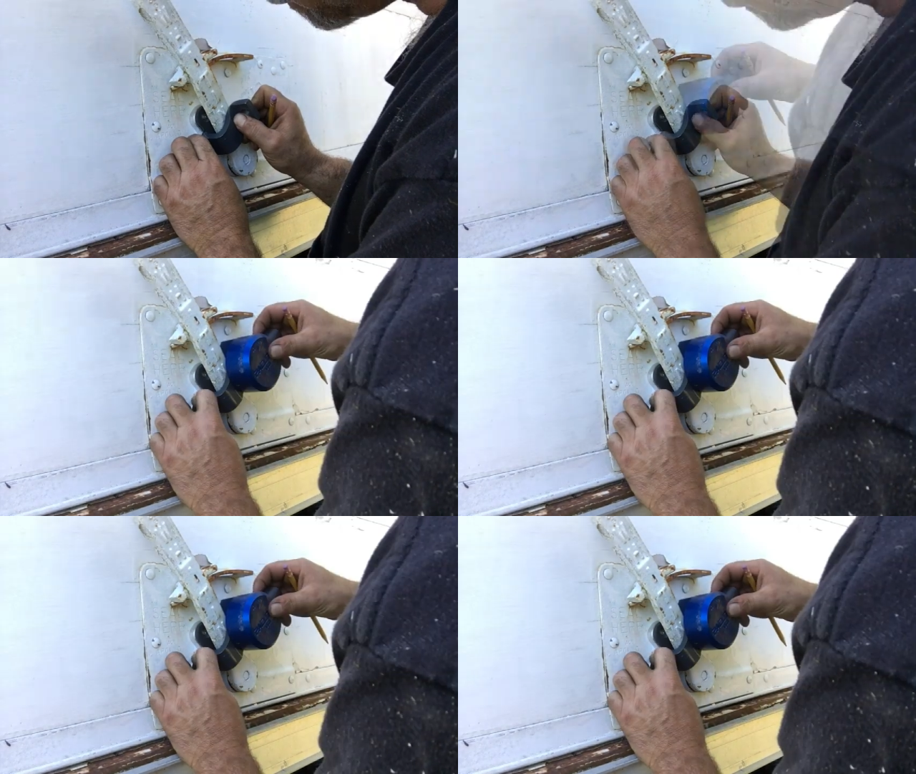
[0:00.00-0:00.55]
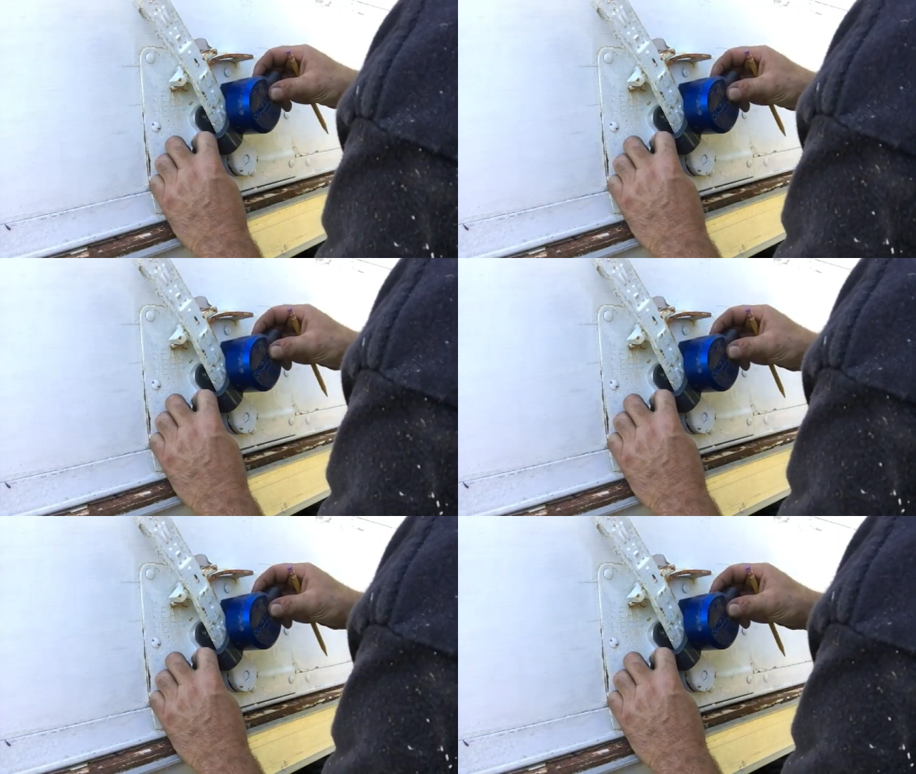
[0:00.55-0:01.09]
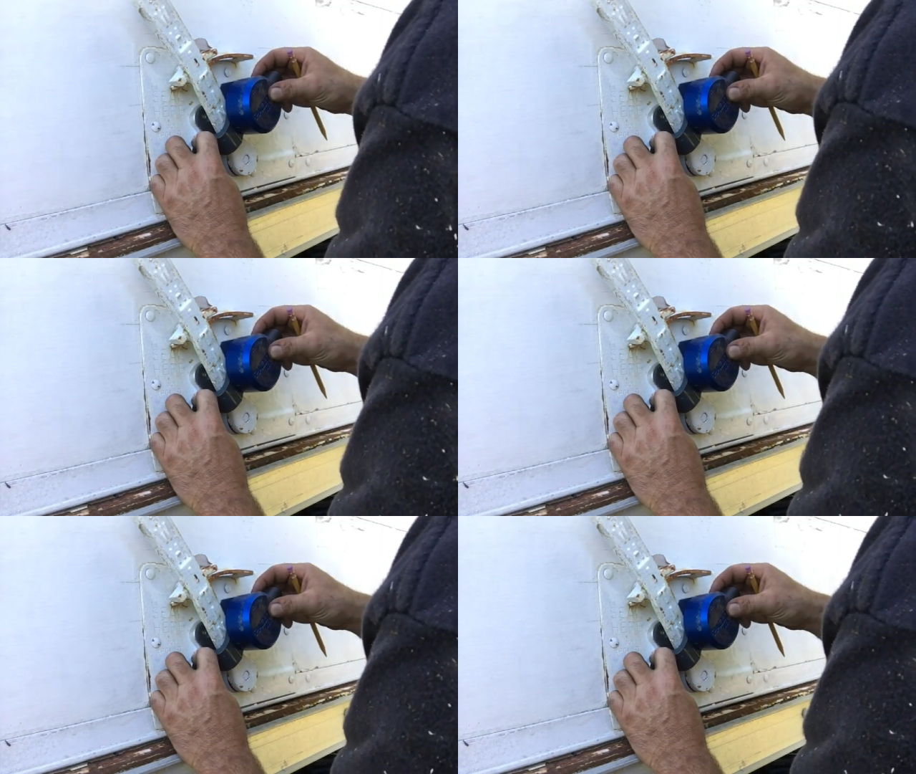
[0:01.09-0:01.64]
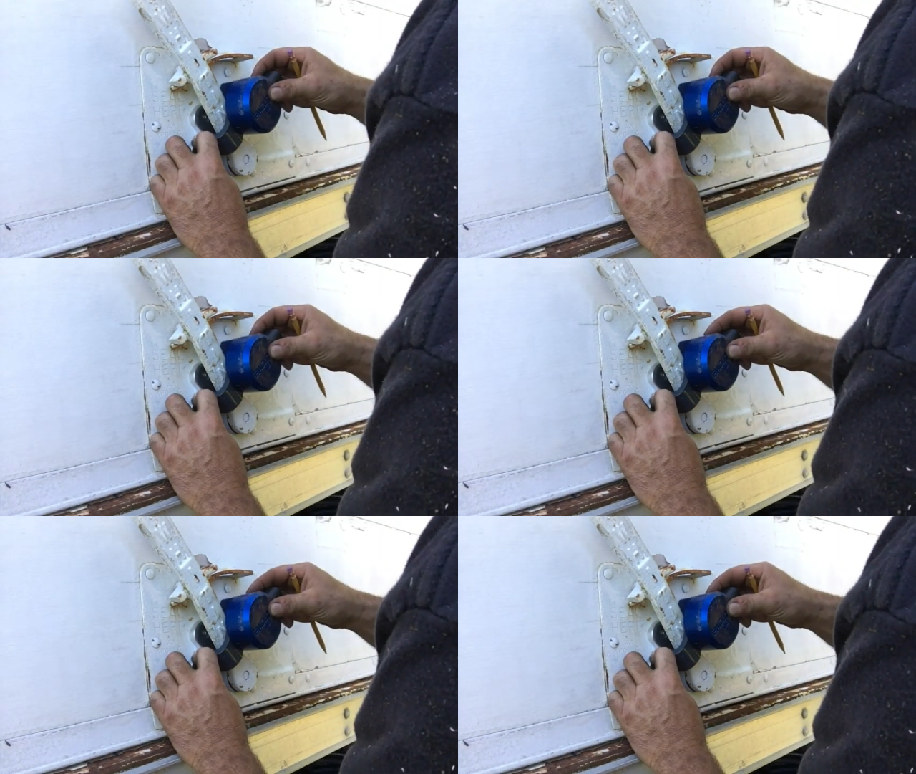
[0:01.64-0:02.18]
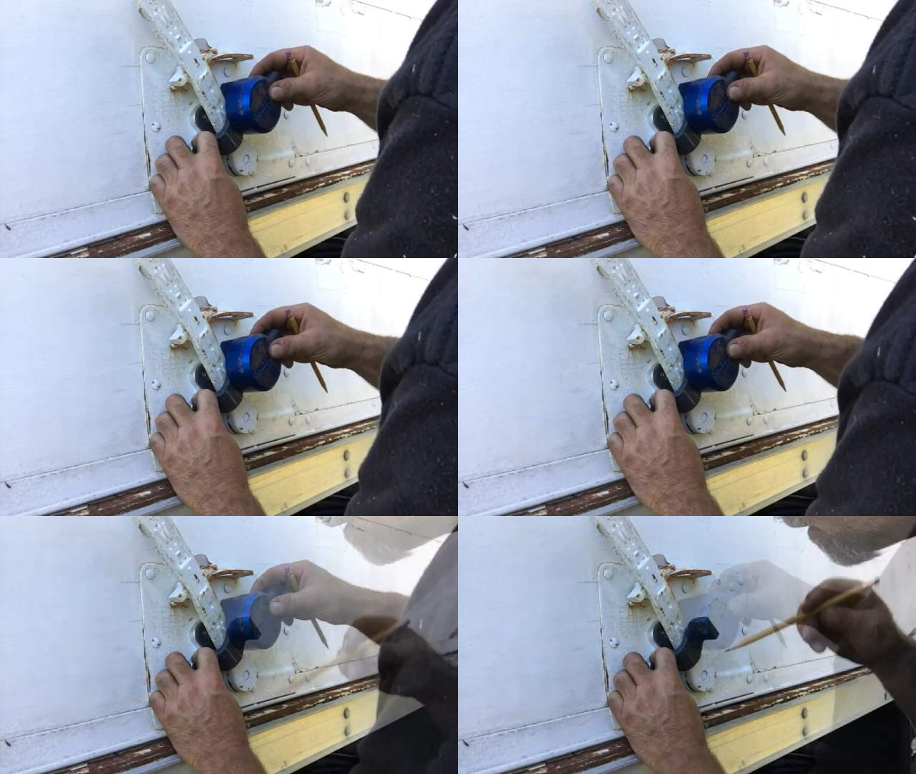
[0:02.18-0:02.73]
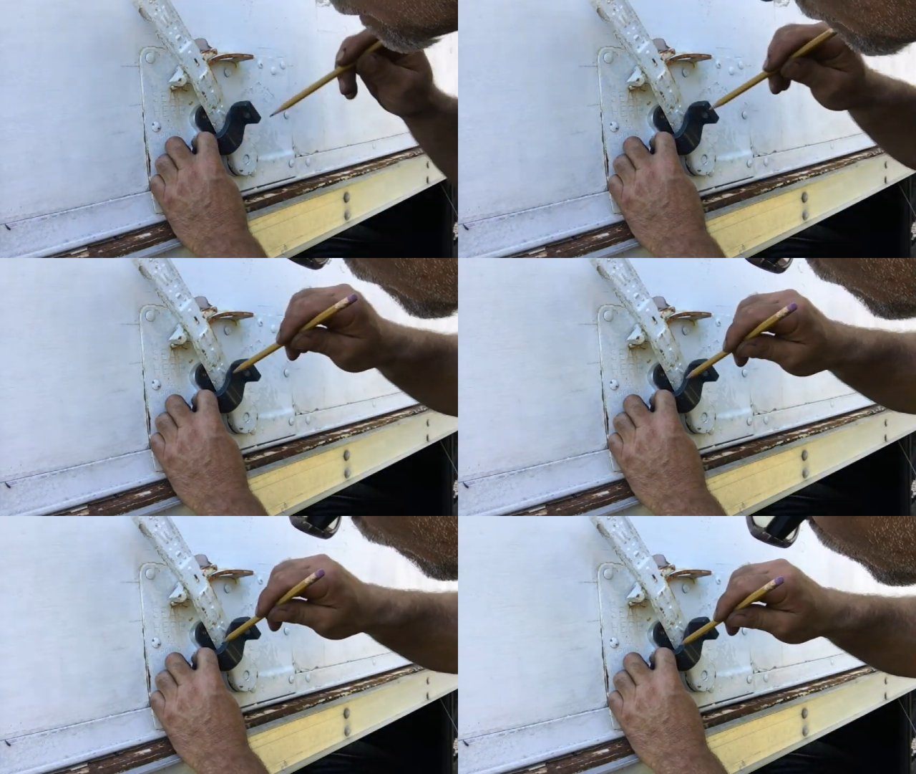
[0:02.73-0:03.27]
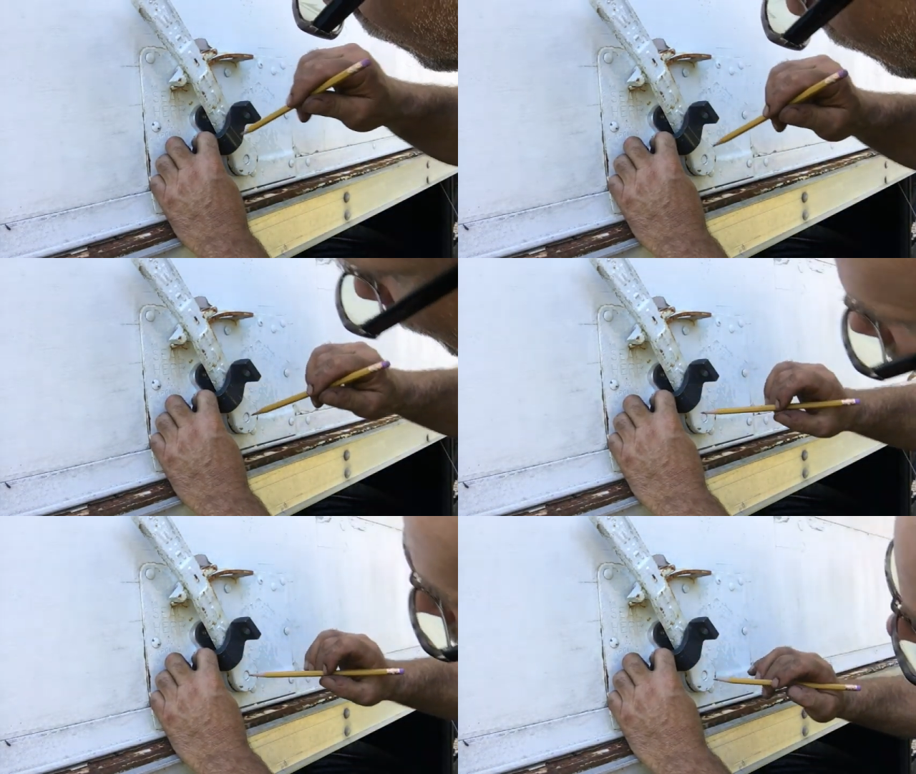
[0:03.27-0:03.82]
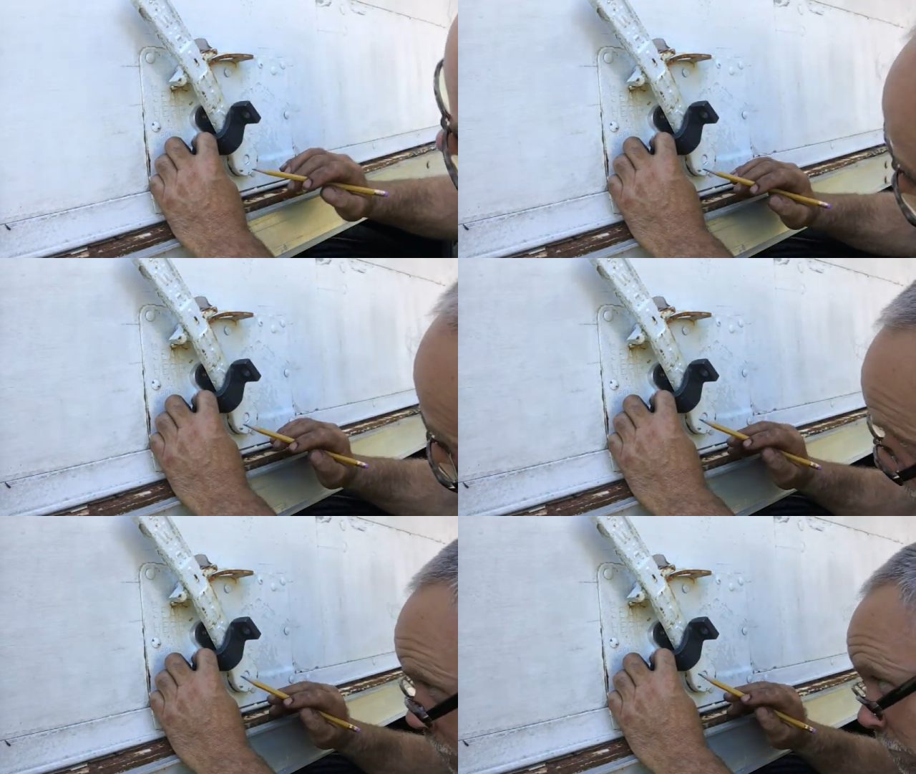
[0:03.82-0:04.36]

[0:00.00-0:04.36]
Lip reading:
(no speaker visible)